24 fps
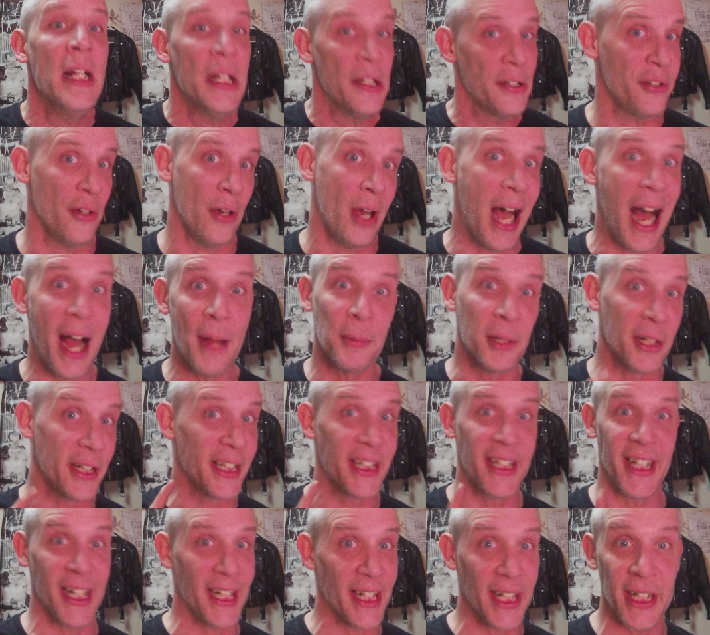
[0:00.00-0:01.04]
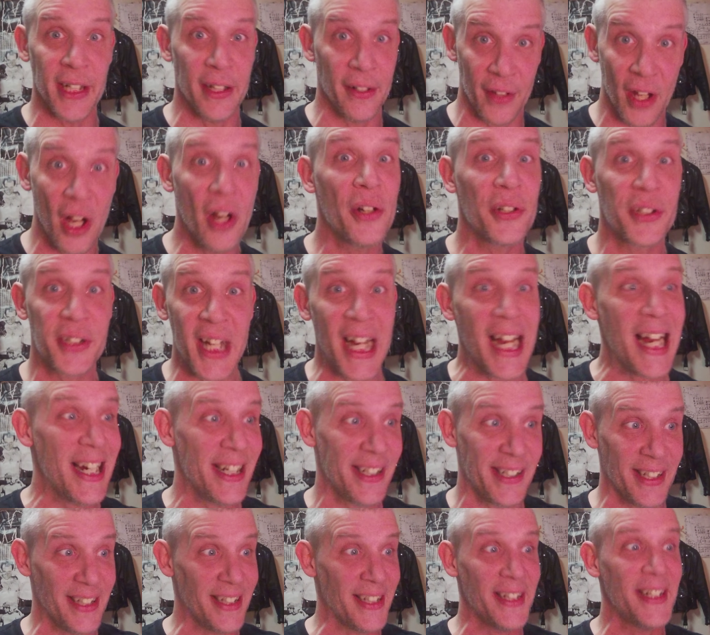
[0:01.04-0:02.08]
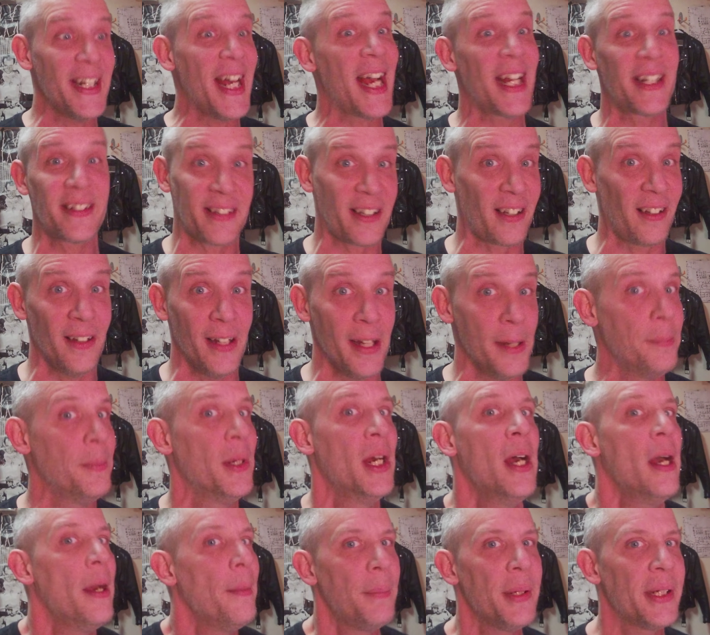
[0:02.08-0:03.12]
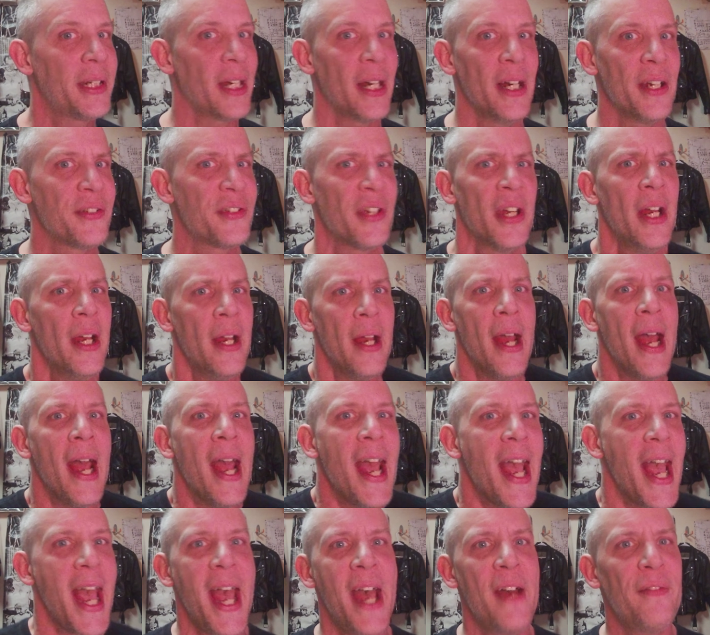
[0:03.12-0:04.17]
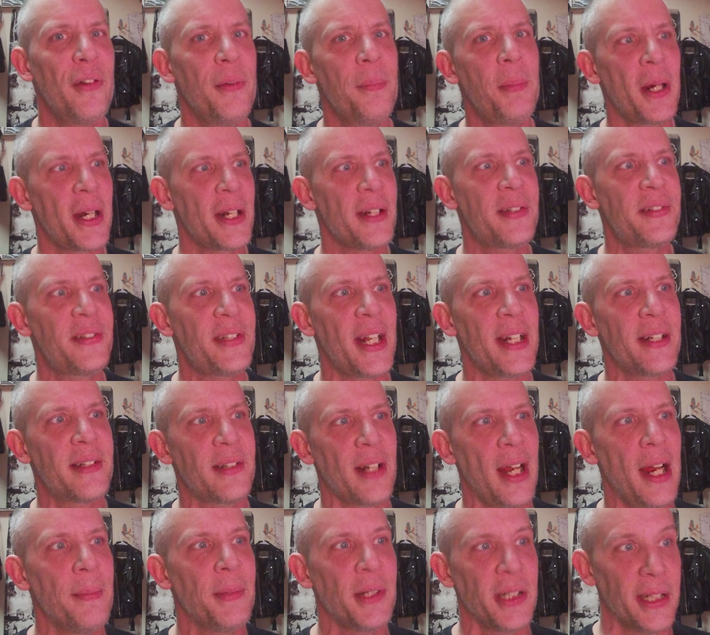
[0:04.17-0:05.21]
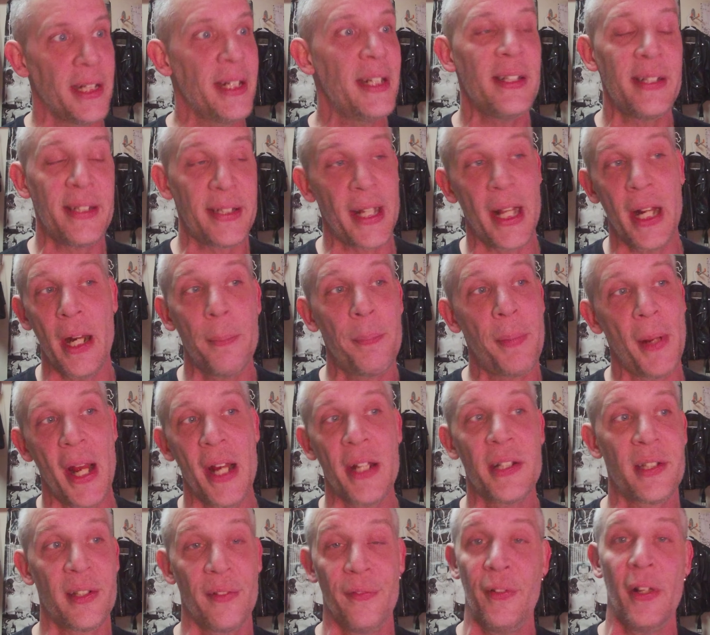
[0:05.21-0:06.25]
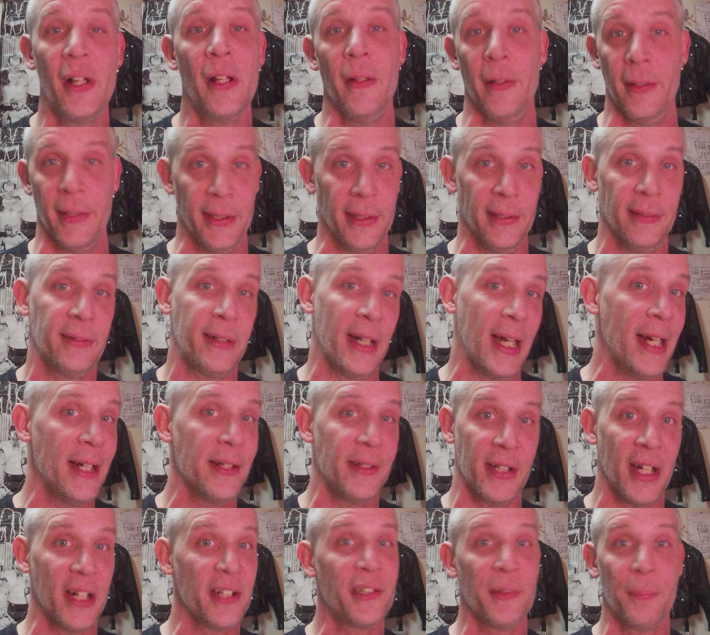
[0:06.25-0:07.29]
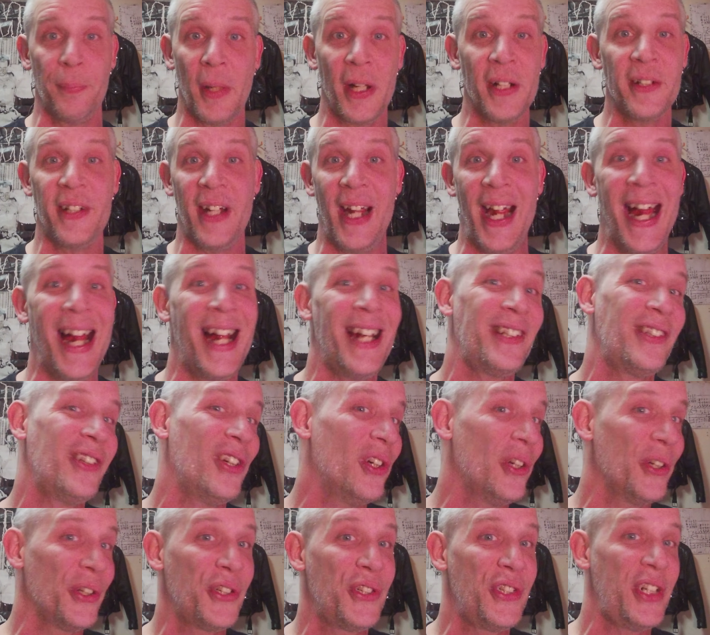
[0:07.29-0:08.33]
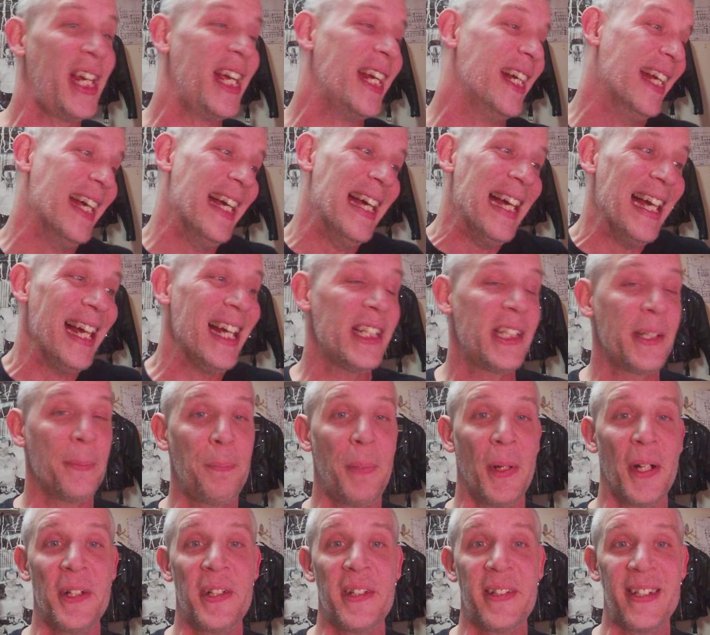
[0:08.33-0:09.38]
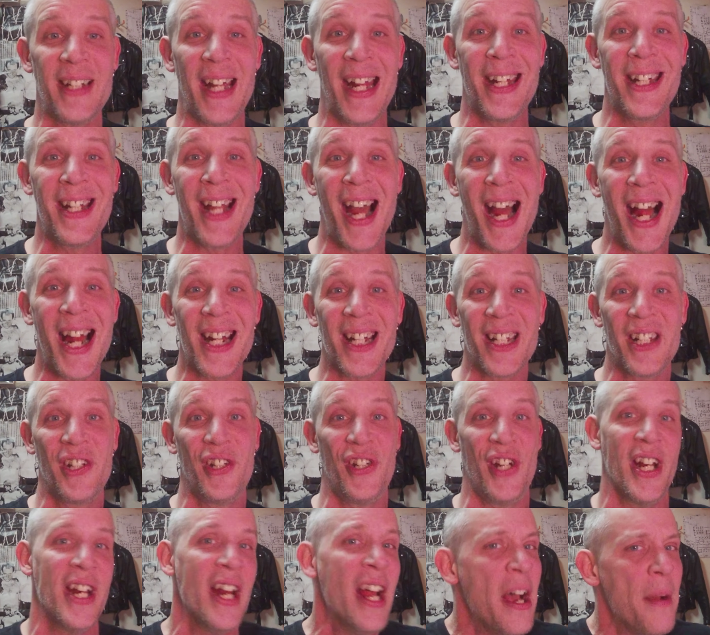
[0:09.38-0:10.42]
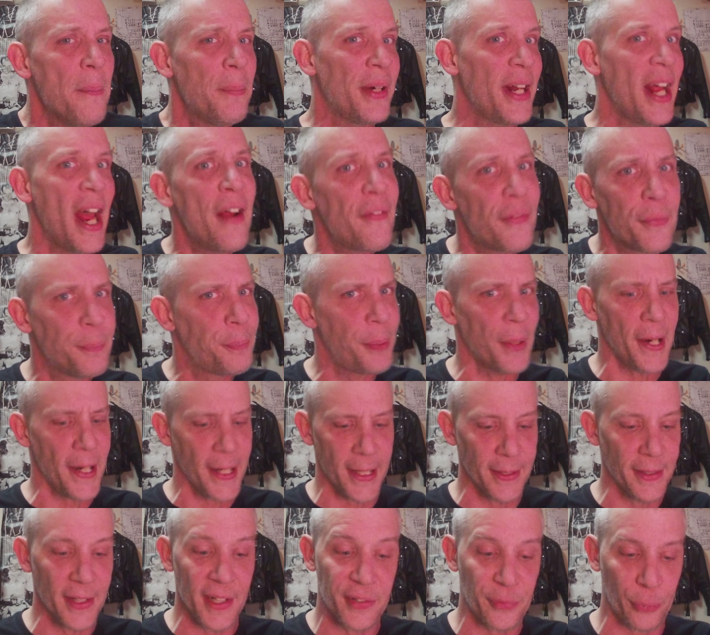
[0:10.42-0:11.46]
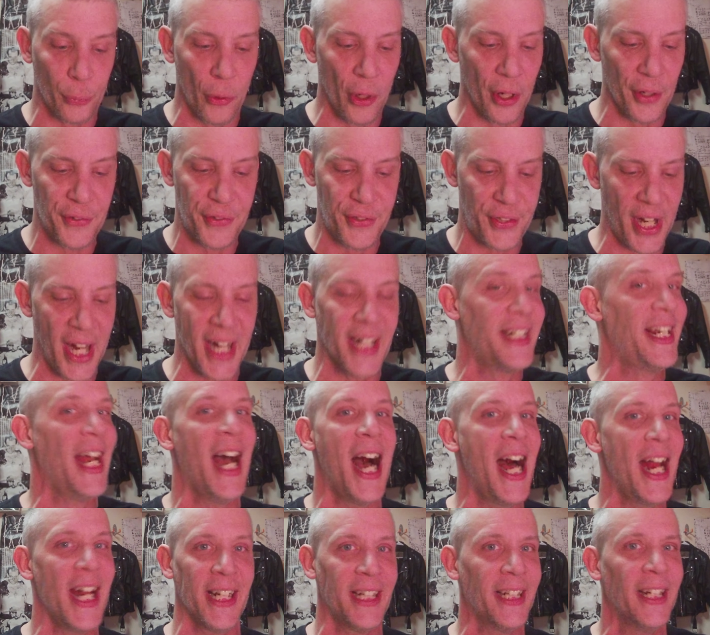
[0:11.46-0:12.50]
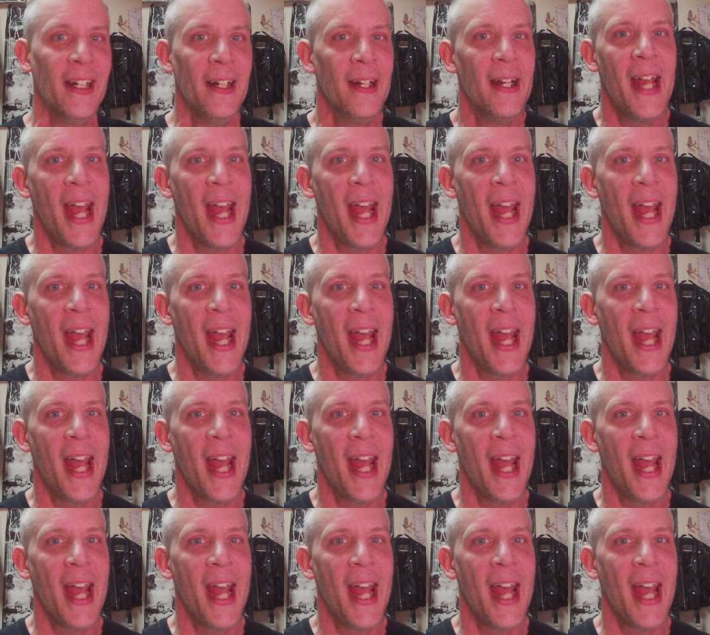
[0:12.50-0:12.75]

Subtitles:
So I'm going to get into those guys in the next clip because everybody he's set up as the villain. He does a bunch of asshole shit. It's a bunch of psychotic shit. But everybody in this world's psychotic.